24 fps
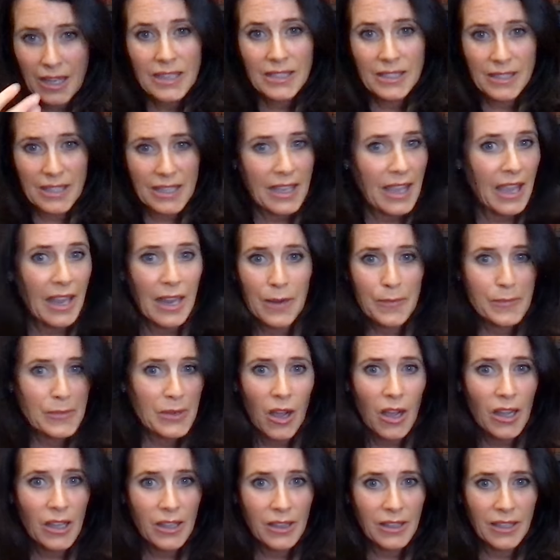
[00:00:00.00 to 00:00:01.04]
is the game
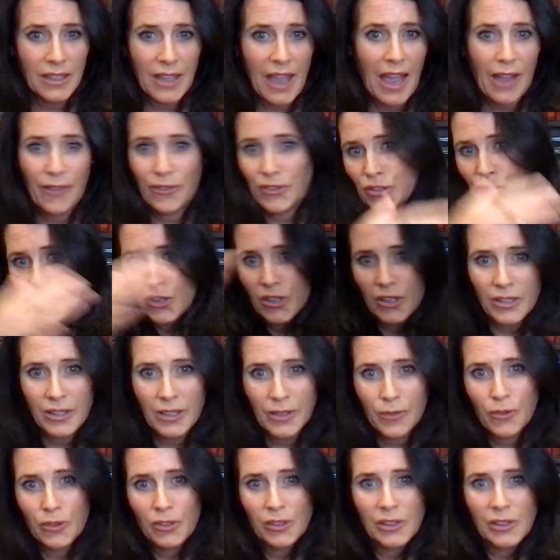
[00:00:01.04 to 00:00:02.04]
not the avatar that we're